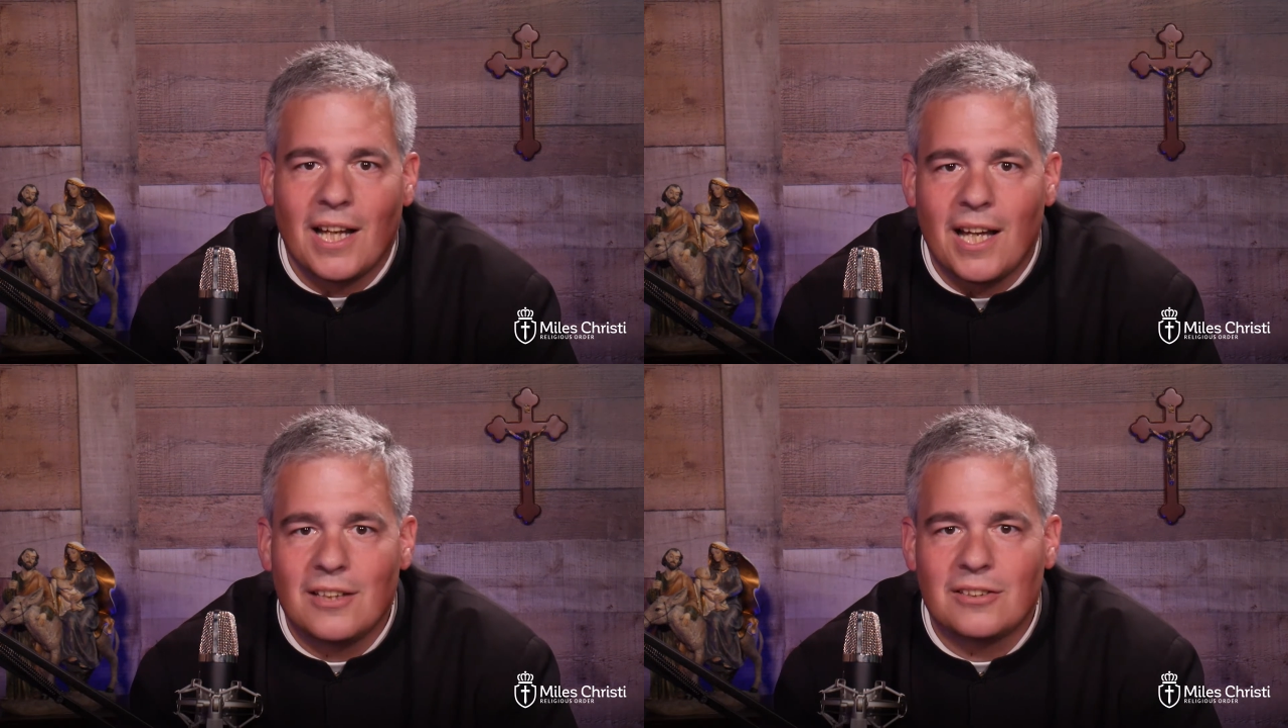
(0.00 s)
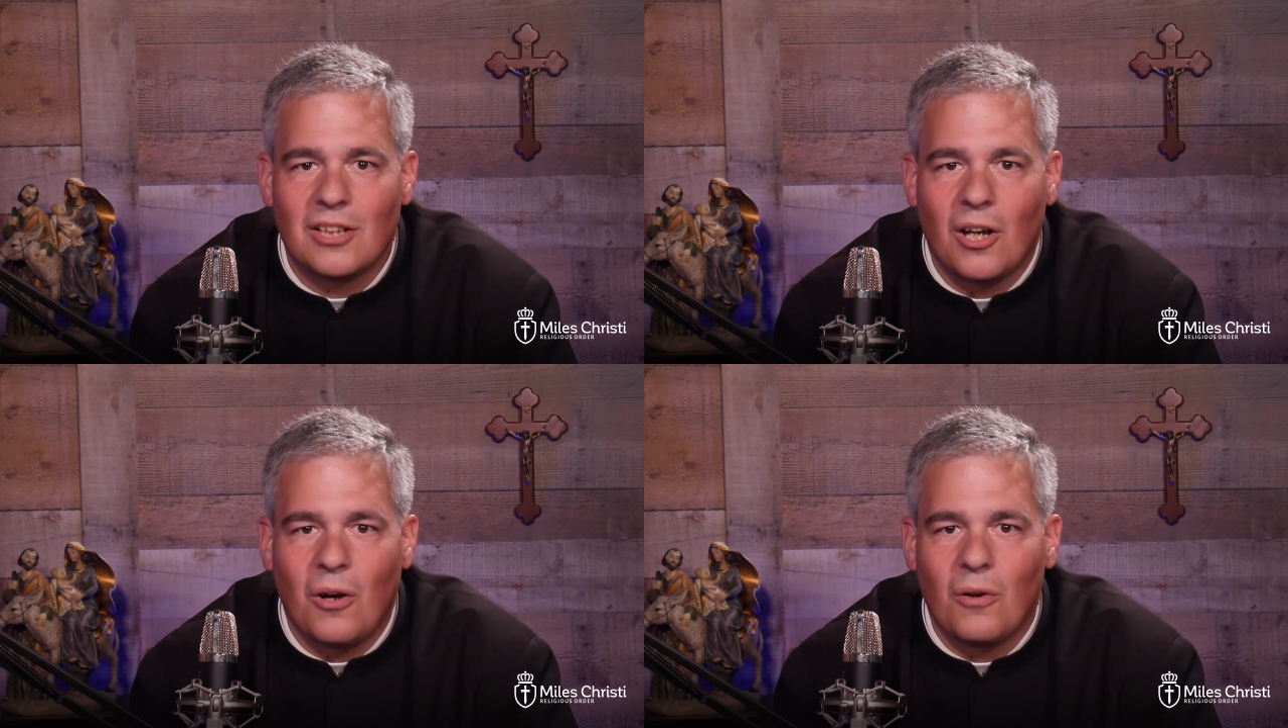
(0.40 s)
And
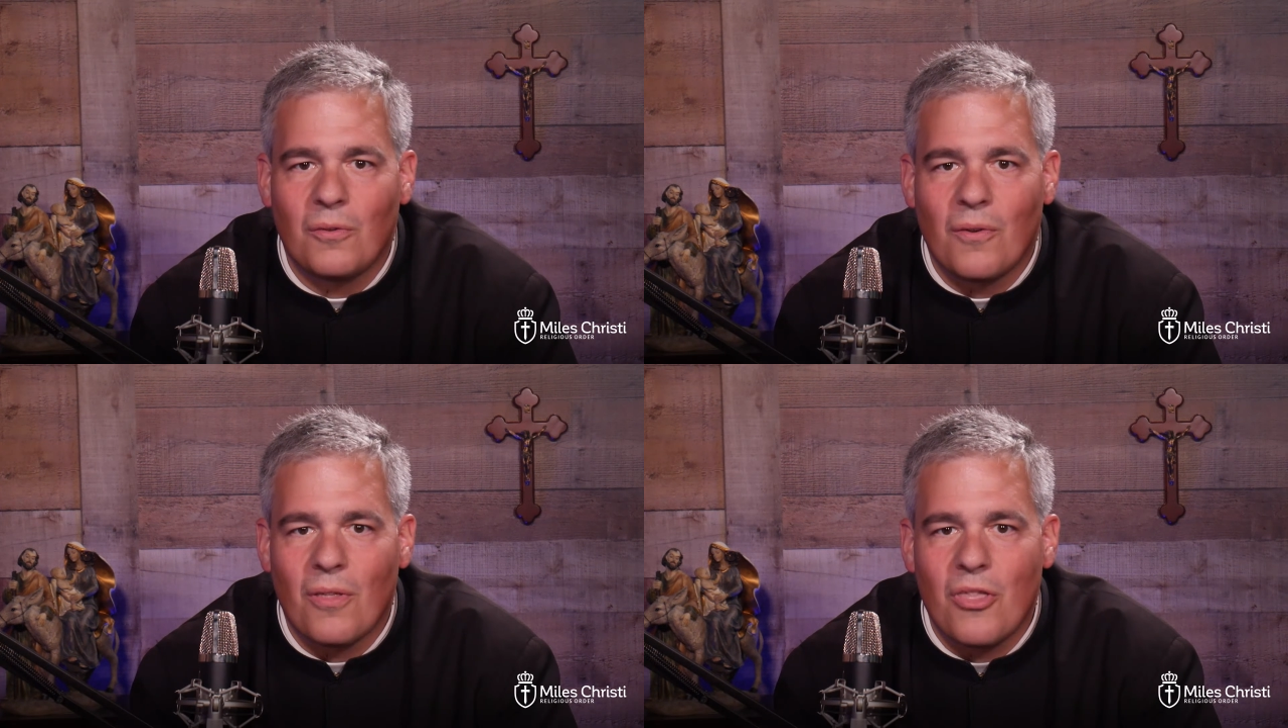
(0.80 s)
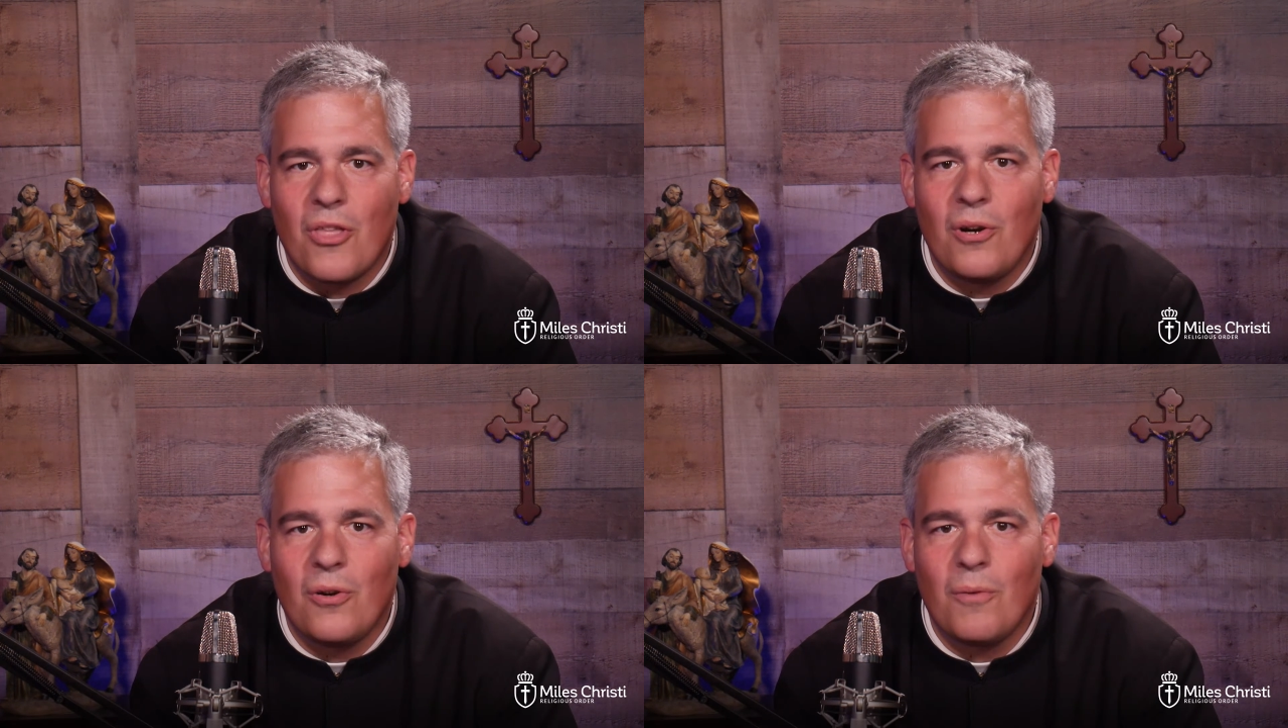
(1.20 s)
so
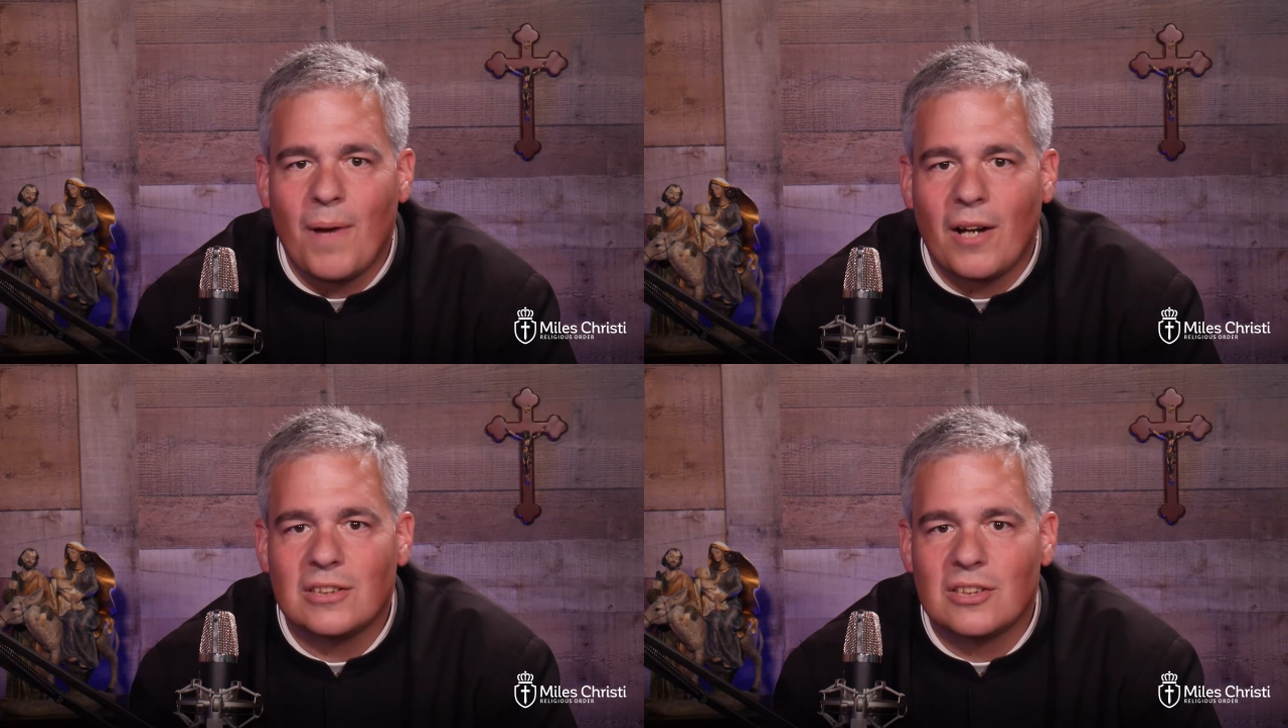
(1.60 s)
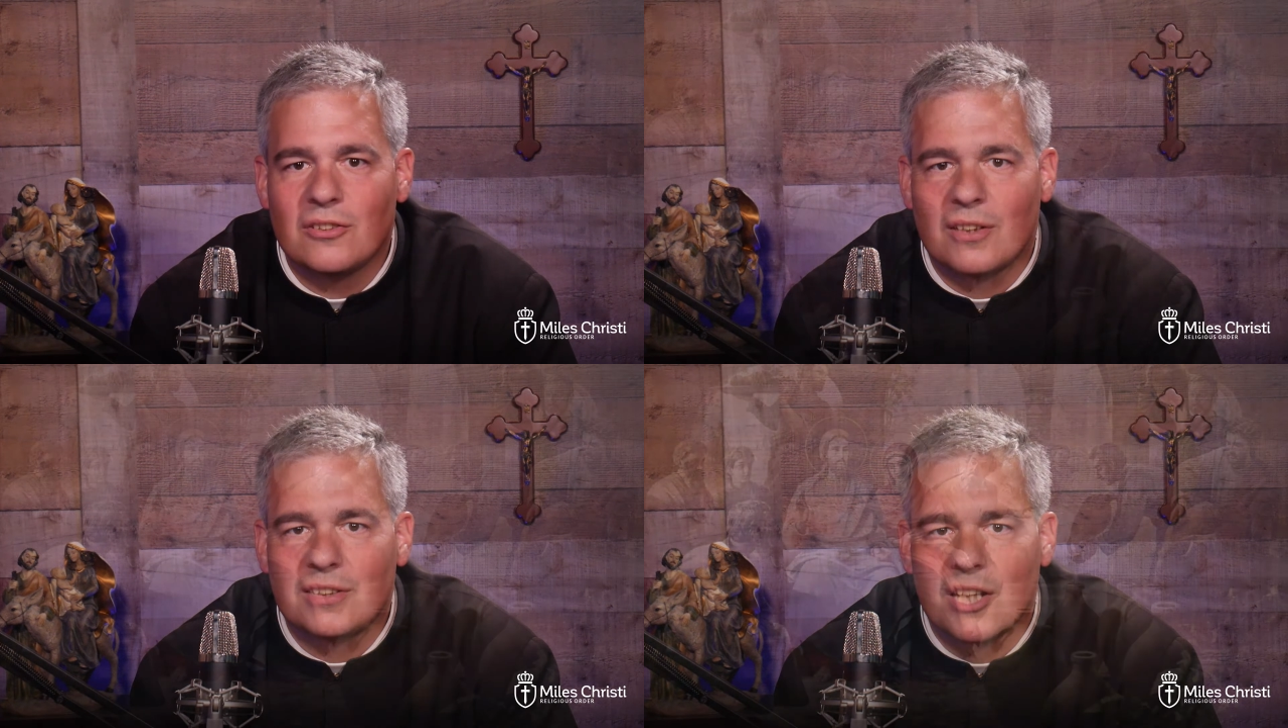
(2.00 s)
through Mary's
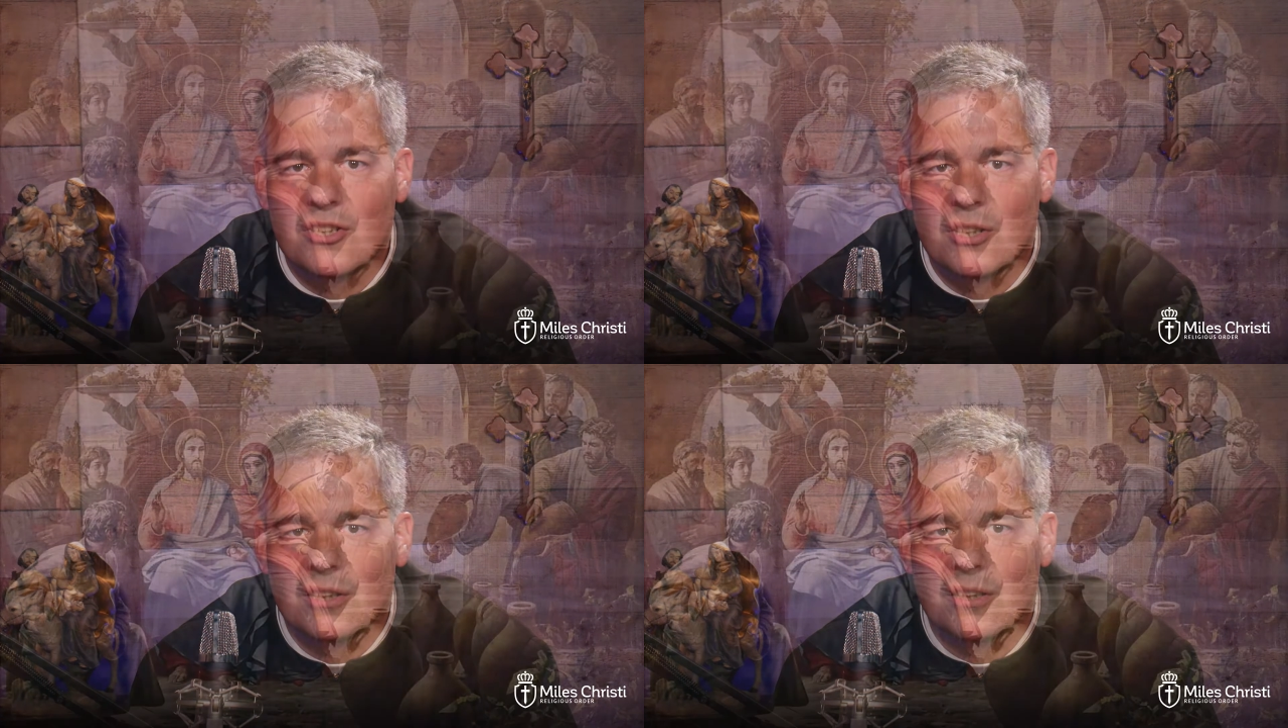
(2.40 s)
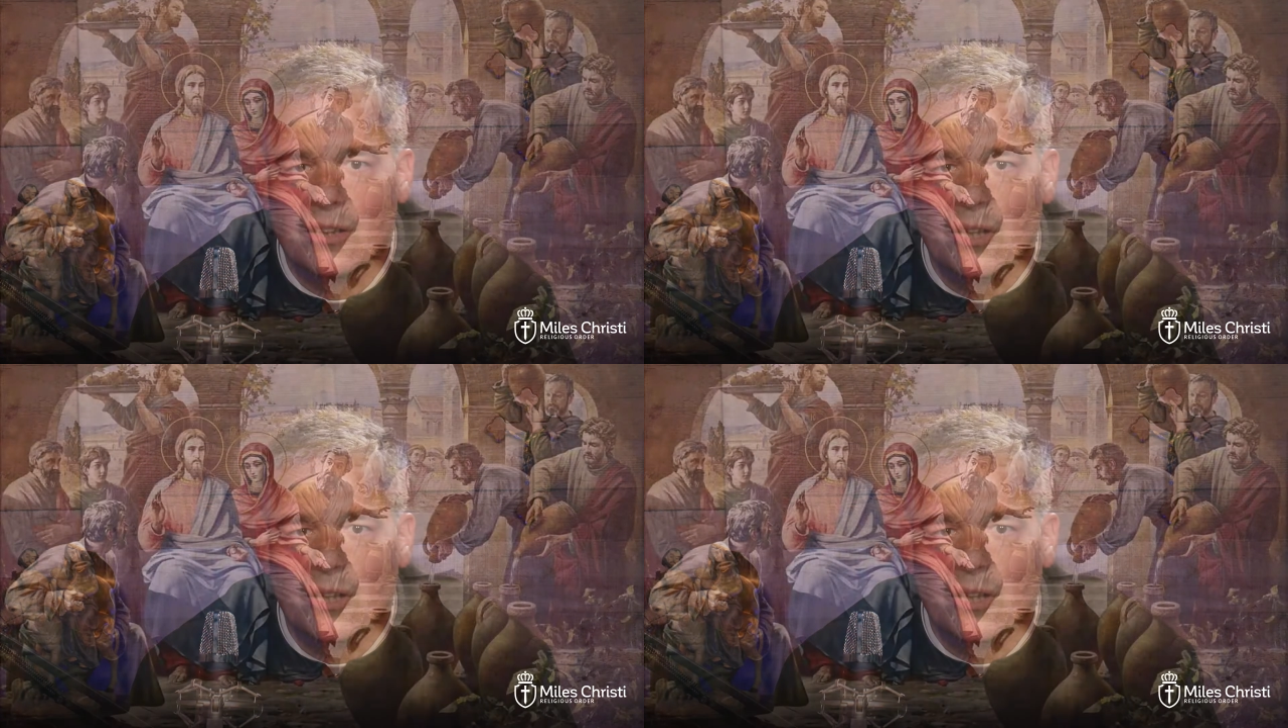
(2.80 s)
intercession,